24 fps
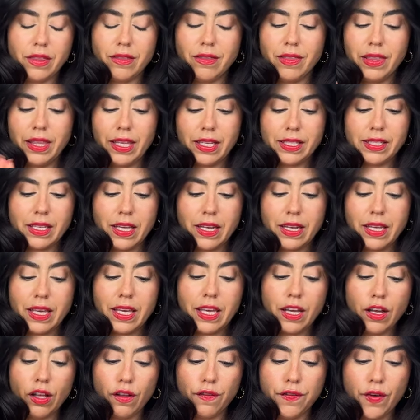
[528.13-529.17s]
Listen,
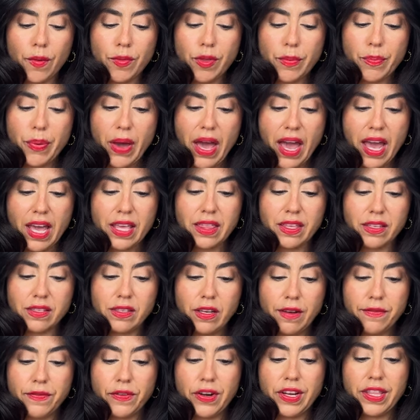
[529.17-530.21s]
heal from the pain, the
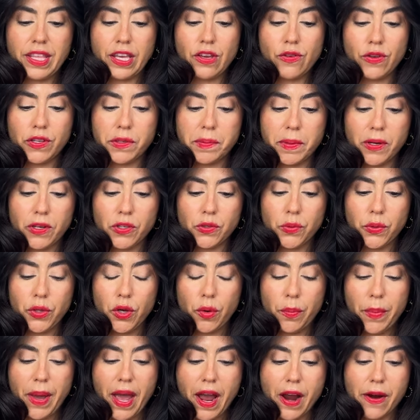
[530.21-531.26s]
suffering that you experienced with your
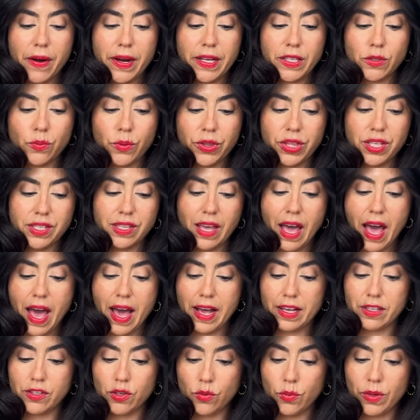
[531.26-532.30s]
parents, with this
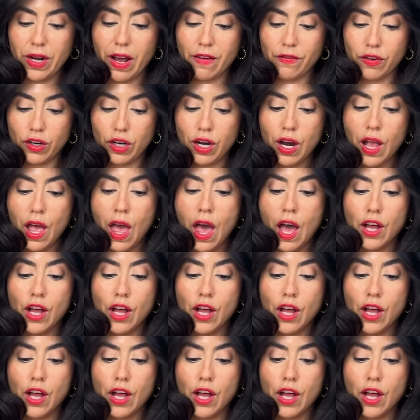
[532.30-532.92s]
ex or whatever.